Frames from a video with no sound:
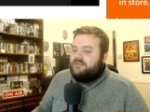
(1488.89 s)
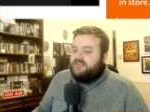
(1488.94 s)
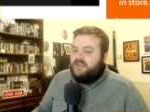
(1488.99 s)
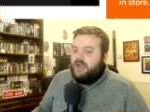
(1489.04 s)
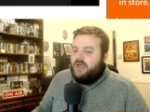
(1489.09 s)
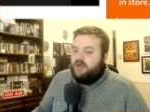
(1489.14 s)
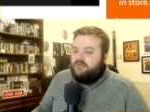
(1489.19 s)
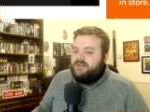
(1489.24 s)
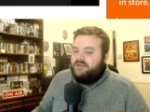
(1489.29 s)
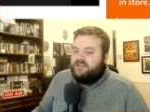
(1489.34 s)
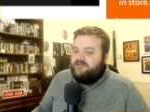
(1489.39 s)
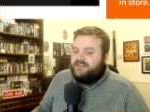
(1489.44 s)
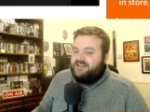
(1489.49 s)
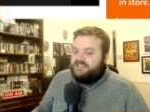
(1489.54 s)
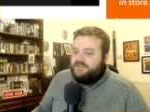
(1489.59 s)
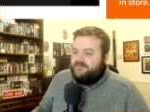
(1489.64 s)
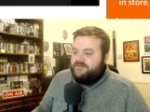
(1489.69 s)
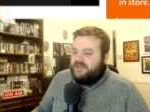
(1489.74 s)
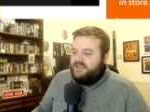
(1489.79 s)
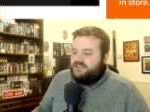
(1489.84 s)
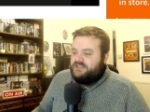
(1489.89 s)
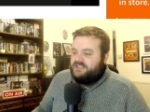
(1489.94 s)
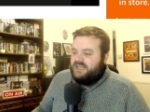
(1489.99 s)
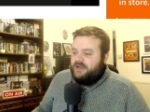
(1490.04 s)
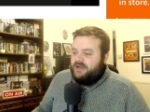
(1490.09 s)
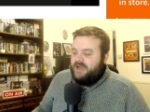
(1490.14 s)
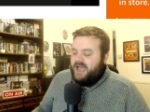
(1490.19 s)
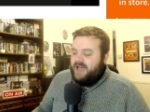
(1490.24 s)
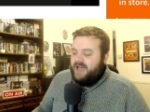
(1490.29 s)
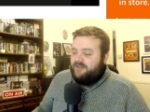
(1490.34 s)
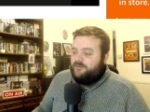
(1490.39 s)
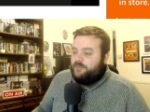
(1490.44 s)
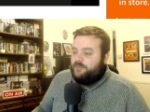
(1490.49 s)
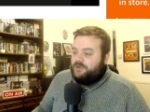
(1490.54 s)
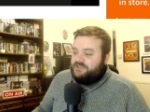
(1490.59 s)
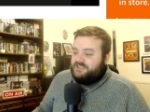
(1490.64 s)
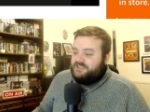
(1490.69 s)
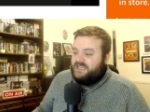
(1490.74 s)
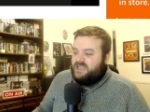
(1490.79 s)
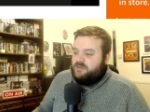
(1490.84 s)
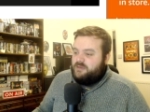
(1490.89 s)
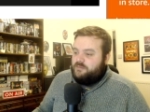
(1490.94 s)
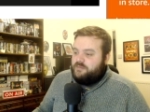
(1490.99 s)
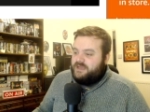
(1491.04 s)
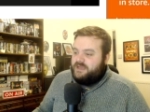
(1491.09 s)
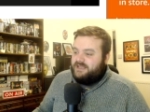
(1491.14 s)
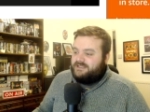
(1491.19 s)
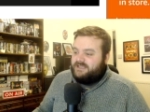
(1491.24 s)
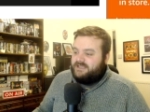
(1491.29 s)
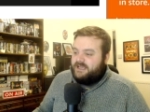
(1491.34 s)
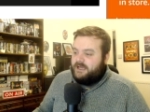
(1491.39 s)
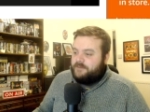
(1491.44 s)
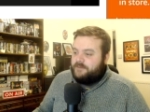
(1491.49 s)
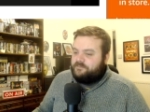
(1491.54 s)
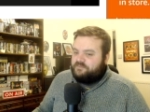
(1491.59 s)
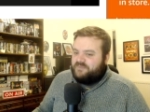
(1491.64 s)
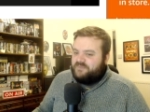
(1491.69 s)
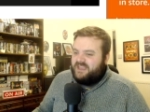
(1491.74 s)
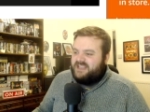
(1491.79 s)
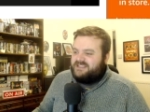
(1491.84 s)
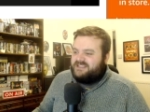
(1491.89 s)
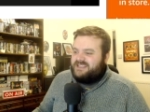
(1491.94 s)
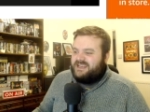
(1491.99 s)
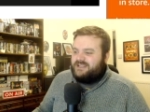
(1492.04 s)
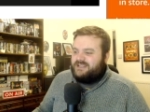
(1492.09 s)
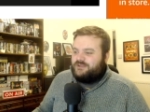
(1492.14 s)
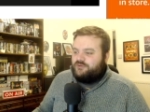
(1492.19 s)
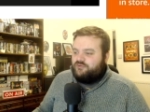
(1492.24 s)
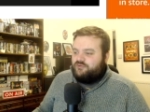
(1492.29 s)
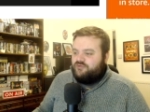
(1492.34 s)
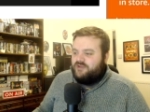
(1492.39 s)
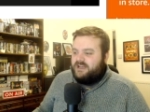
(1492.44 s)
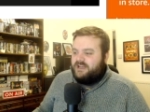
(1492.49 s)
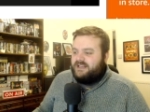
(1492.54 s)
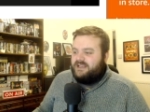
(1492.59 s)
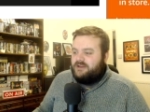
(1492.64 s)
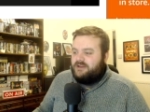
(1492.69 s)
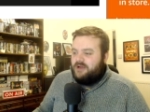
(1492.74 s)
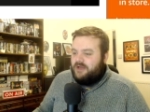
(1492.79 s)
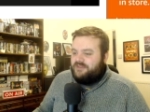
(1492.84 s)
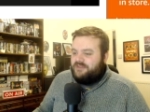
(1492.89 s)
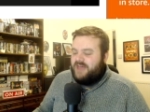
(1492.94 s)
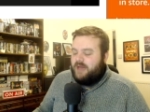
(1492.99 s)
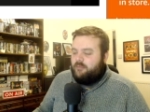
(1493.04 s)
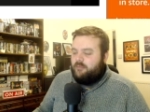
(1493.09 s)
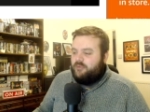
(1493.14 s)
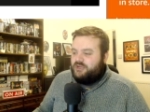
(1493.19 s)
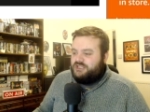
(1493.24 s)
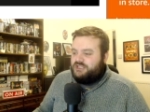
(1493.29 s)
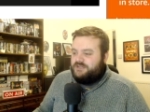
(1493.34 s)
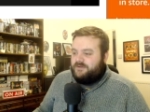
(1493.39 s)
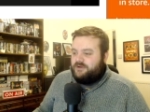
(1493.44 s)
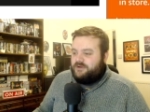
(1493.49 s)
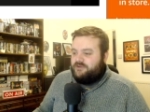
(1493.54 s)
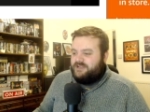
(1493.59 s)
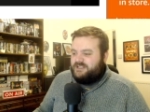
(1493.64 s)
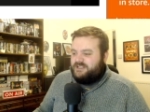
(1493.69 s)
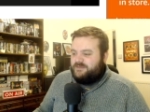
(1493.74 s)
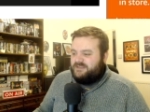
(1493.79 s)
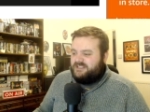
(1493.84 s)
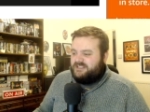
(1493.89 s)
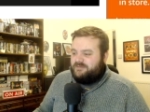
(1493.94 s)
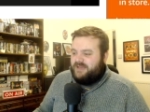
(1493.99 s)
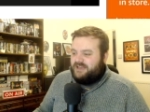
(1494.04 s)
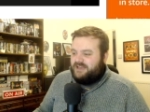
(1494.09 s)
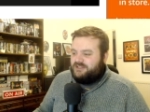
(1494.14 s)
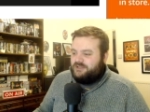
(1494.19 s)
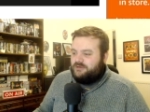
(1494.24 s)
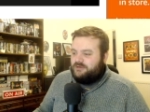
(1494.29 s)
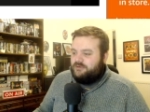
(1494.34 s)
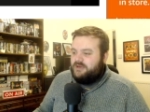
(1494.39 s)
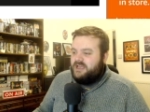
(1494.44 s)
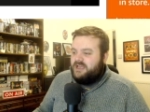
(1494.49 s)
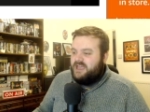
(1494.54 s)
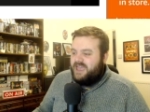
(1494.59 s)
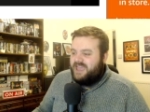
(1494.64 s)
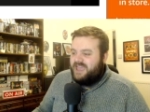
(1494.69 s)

The only reservation I have putting it in B tier is that it's really not that much of a Christmas special.